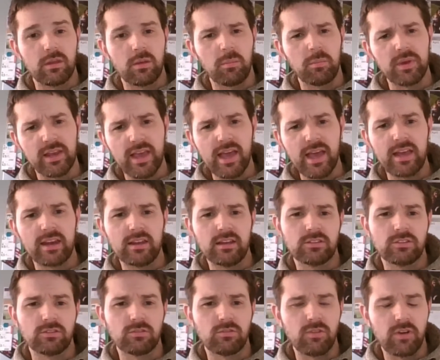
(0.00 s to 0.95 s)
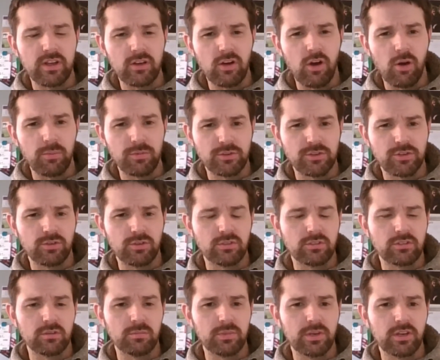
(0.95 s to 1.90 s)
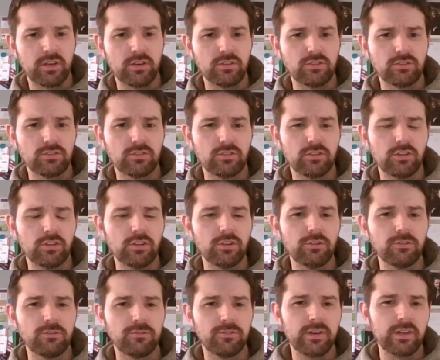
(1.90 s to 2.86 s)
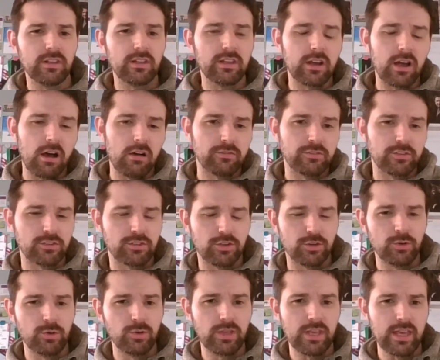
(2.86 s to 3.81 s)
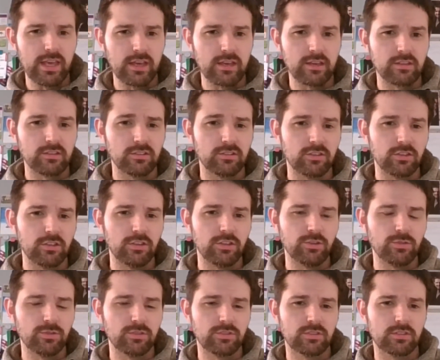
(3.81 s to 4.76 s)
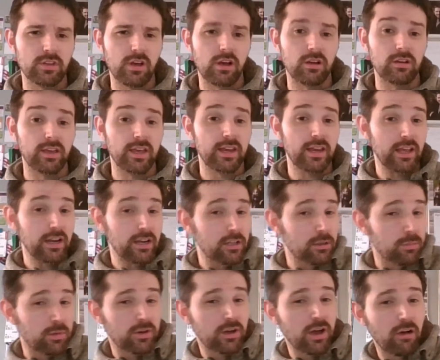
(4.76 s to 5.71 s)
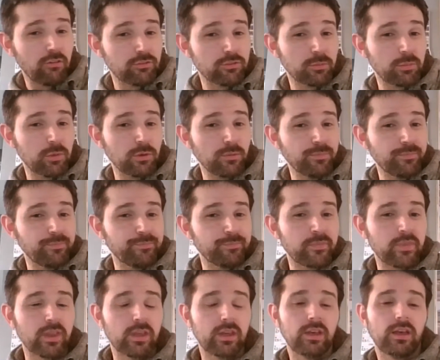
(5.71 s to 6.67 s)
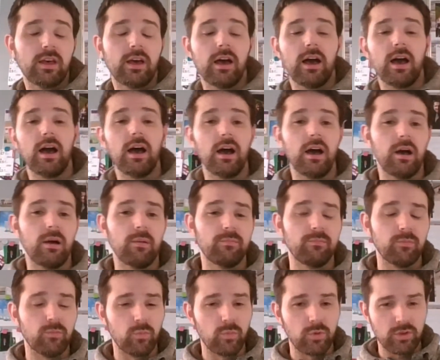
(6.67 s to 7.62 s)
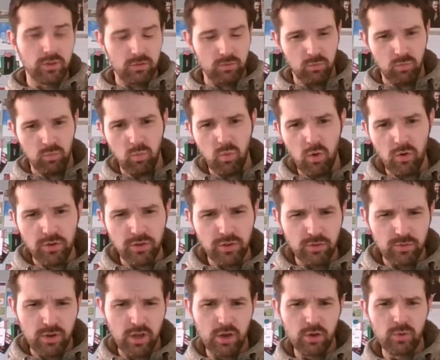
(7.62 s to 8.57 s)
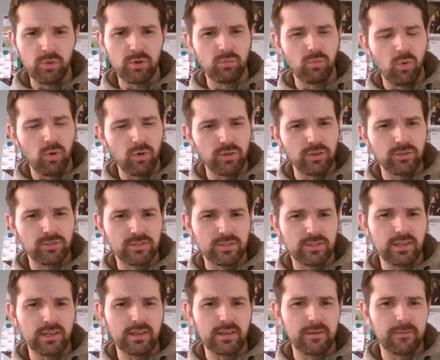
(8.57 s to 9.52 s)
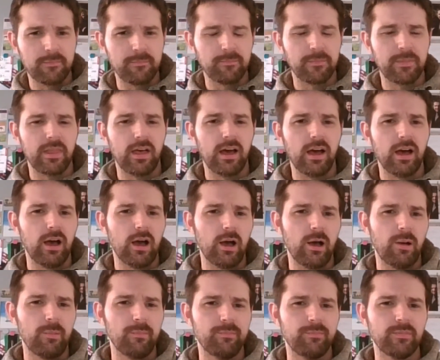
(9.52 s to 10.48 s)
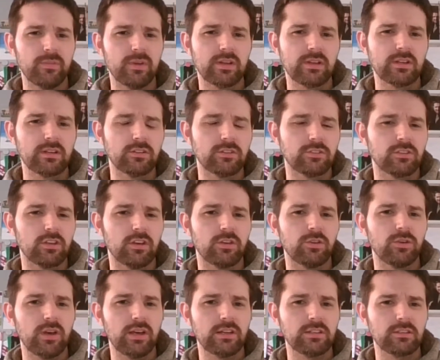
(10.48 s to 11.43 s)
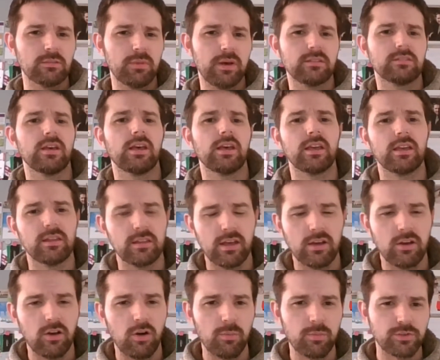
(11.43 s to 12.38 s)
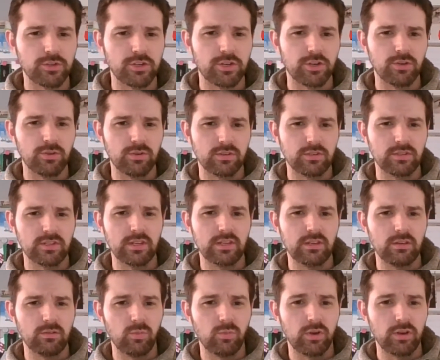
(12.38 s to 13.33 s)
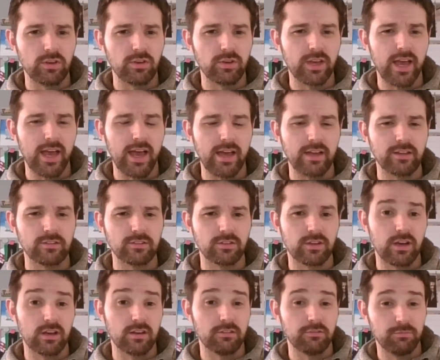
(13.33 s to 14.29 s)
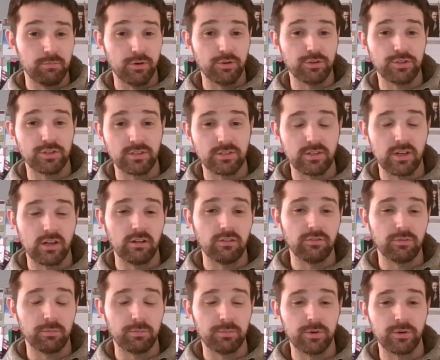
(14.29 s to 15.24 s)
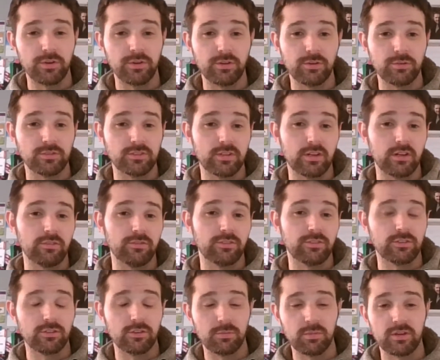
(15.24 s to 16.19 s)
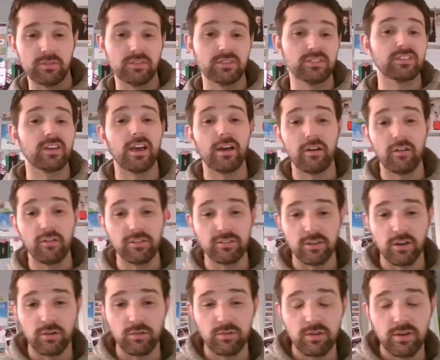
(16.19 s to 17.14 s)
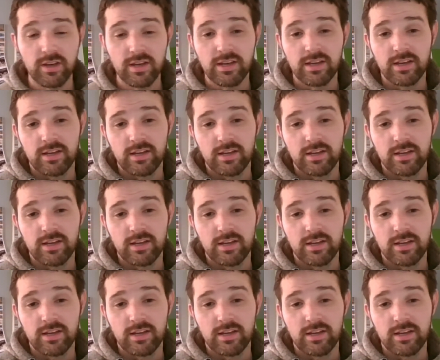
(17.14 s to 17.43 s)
But again, it's a great opportunity because you feel that after 2 years, you start getting a little bit comfortable with what you know and what you see. So it's about taking that opportunity when you can to kind of push yourself and put yourself into a bit of a scary zone.